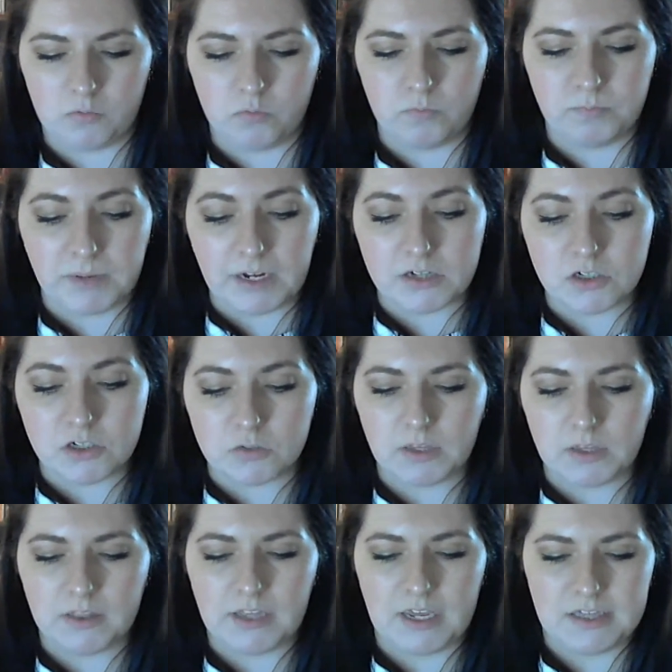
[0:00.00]
But I do
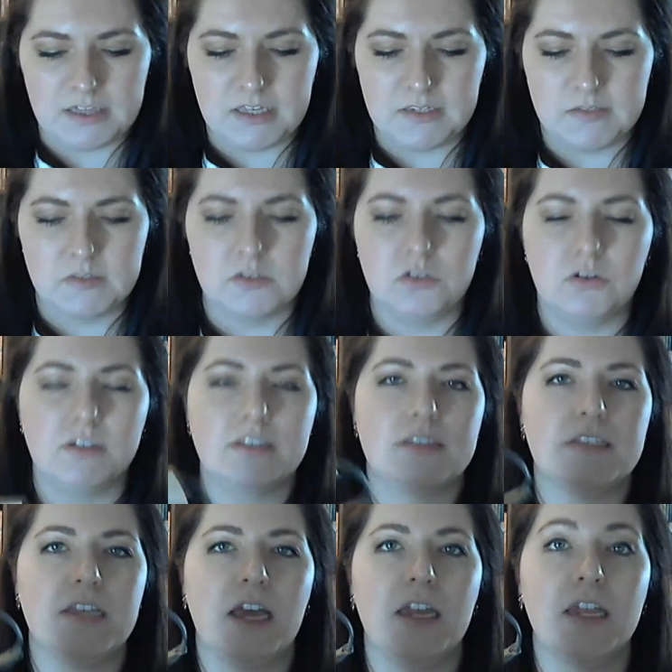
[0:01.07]
really like this. You can
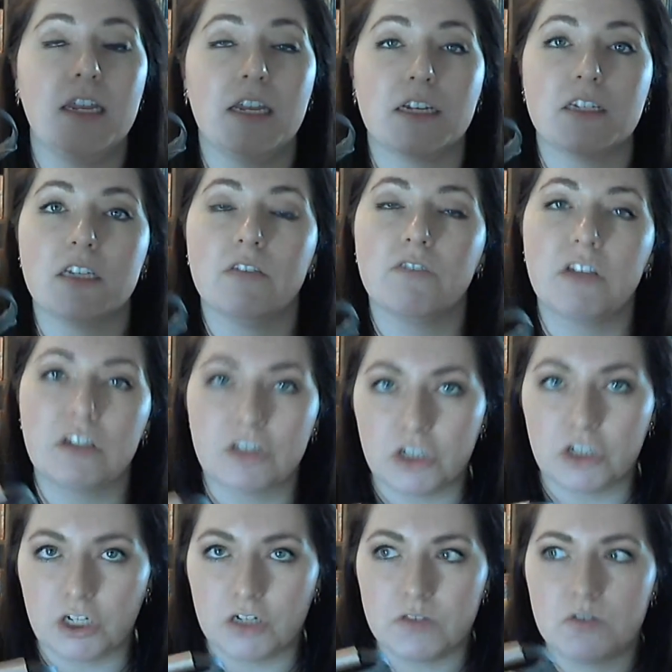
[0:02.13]
set an activity
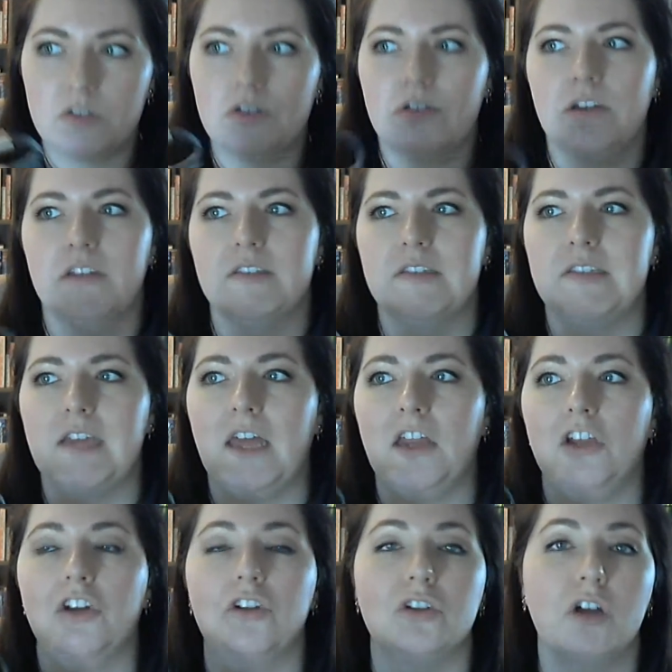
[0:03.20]
alerts. You can set
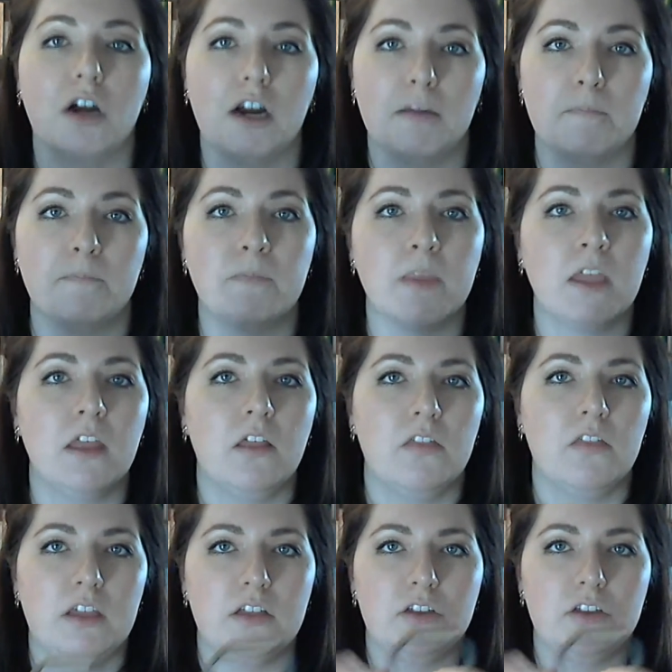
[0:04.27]
an alarm.
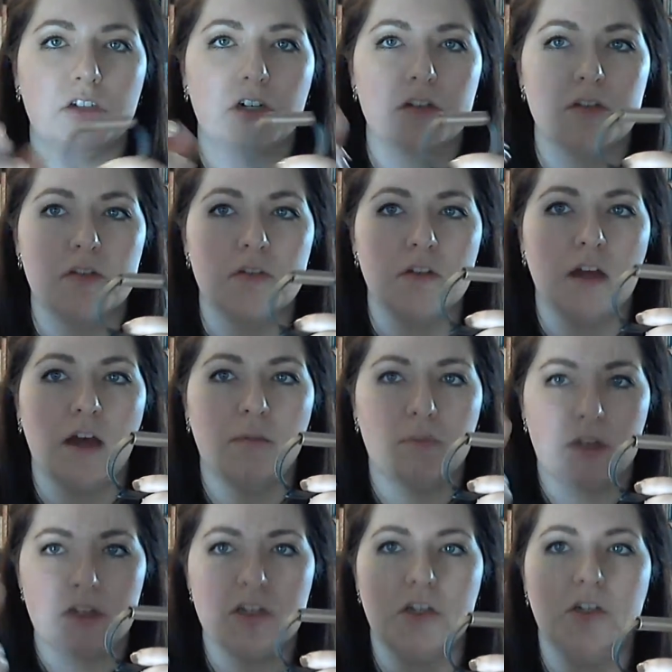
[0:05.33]
The alerts
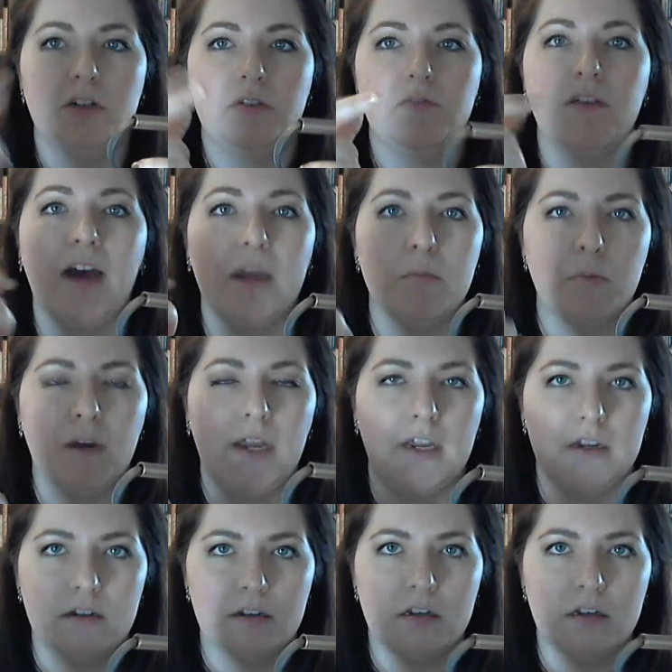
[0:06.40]
continue to
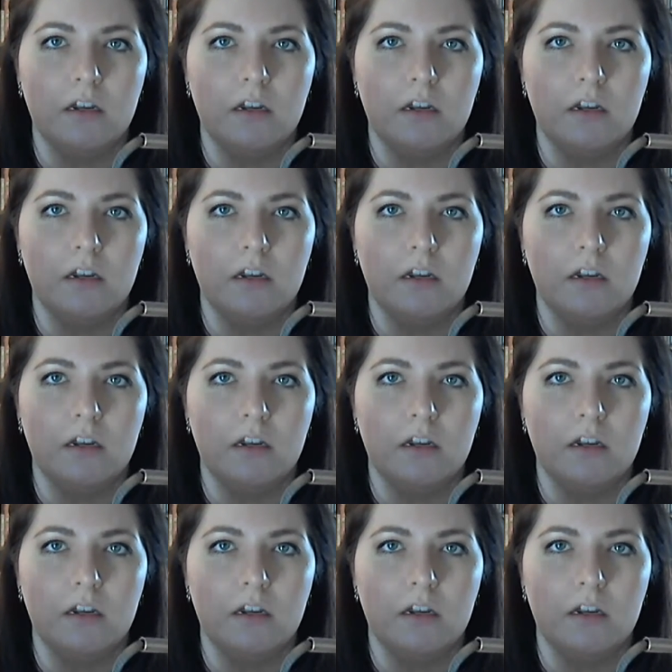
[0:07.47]
vibrate.